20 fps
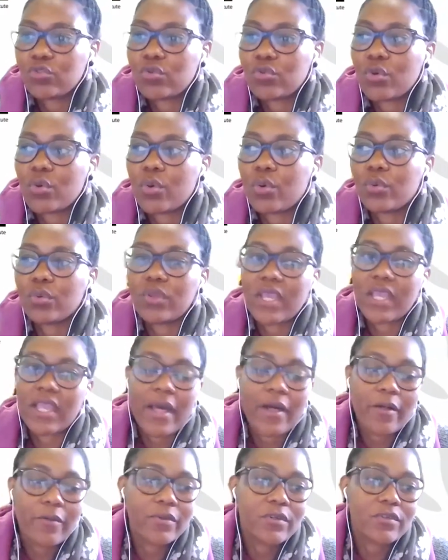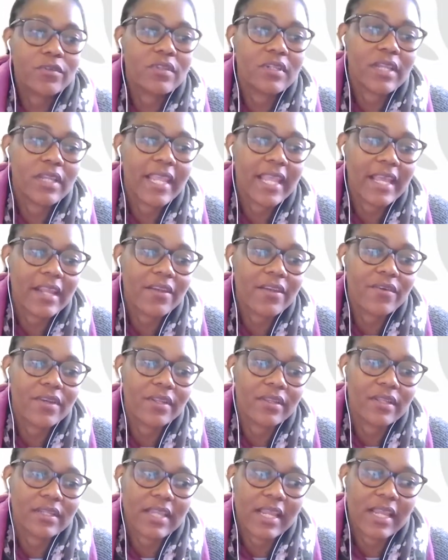So they help us in
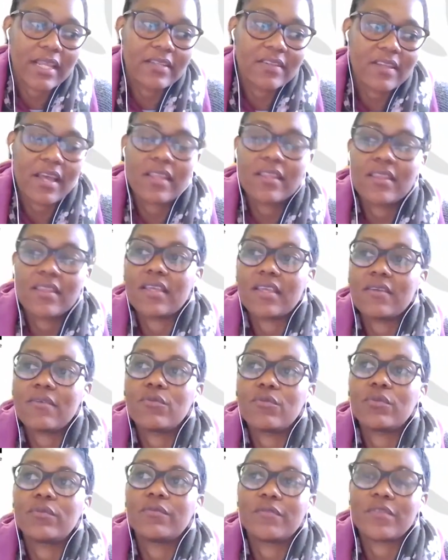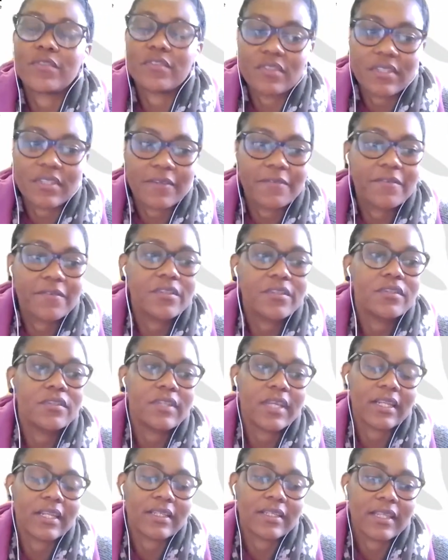gathering the data. They would visit the
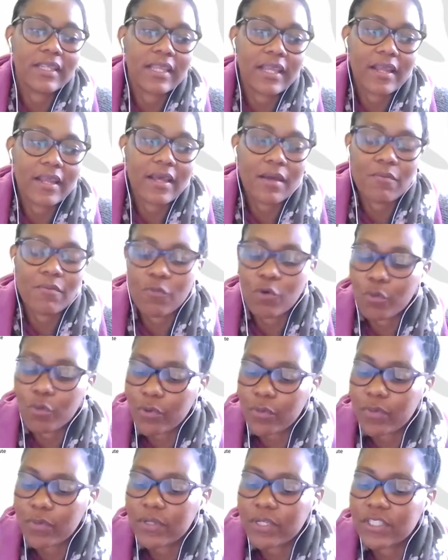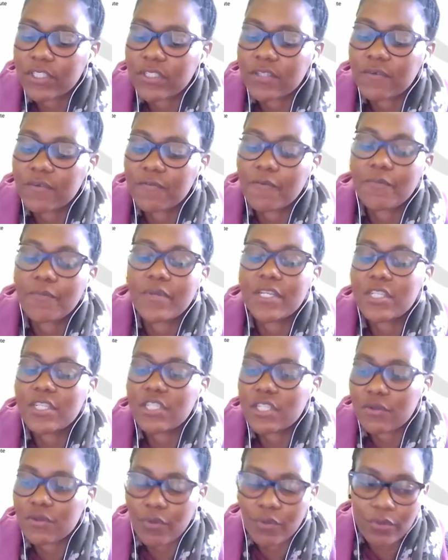field and gather more population
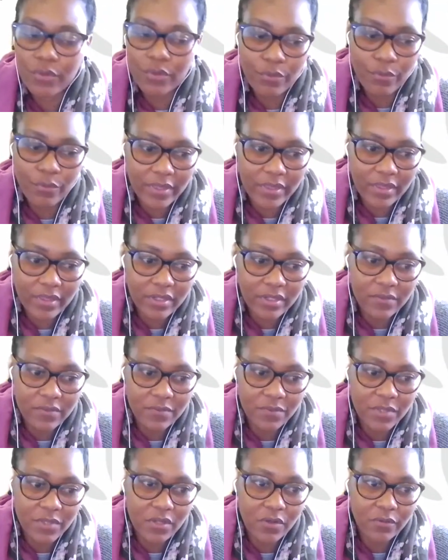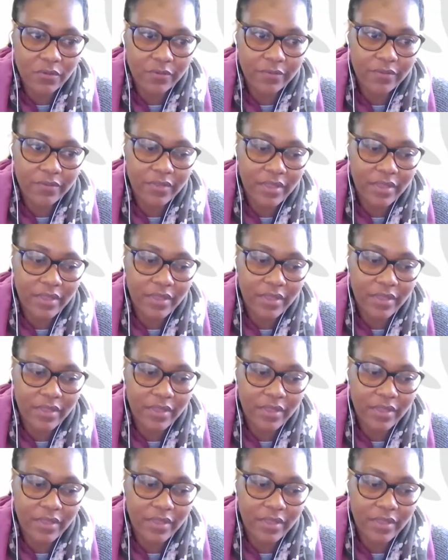information or whether it's be of